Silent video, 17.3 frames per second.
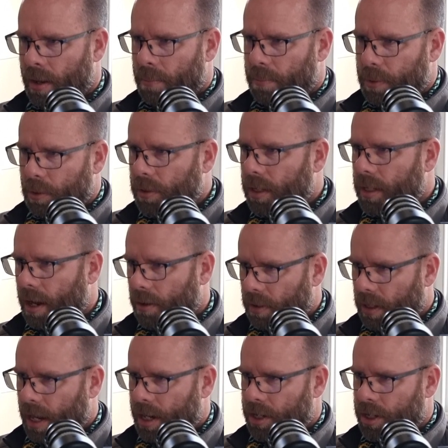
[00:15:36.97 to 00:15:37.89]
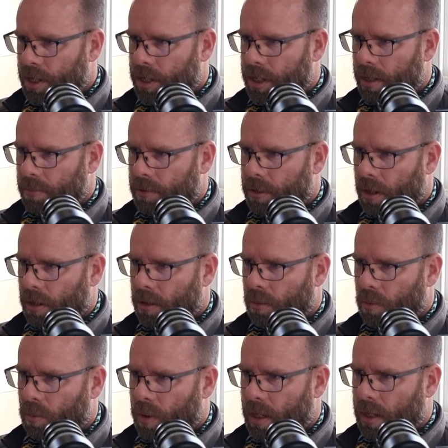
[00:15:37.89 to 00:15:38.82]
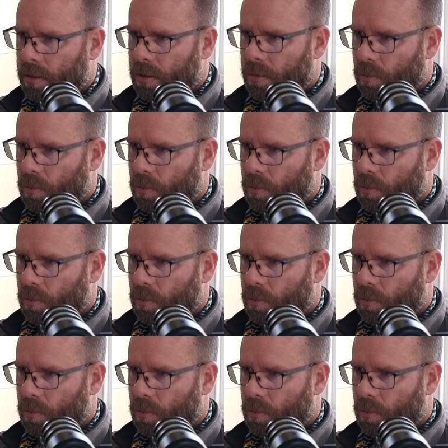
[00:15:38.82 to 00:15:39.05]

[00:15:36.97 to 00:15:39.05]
building that relationship so that we